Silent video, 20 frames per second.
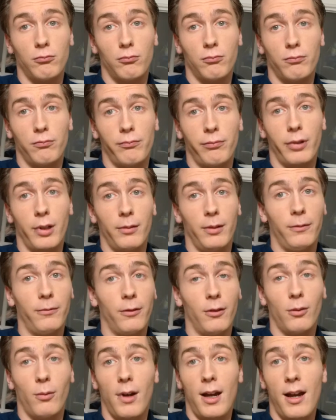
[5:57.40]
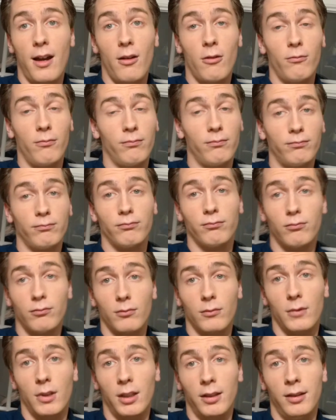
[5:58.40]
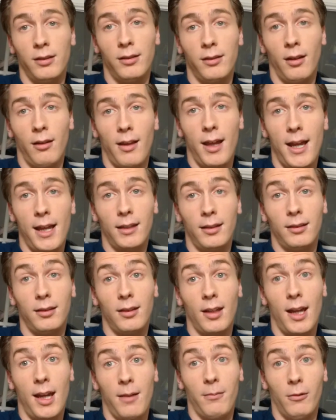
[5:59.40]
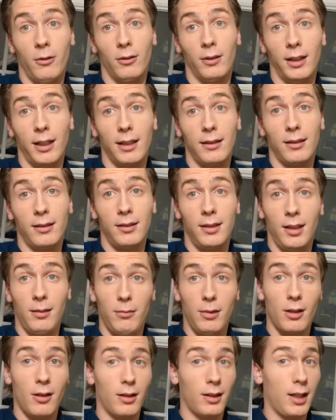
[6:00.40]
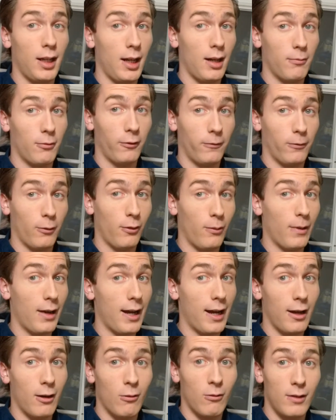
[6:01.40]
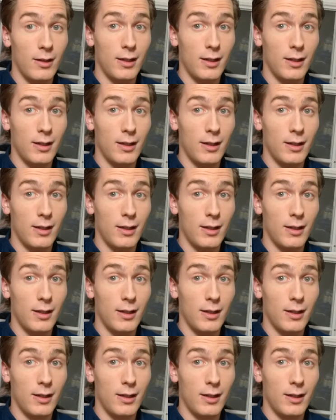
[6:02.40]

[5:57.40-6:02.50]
Probably for a while. This is the last time you're going to get to see me on camera for a while.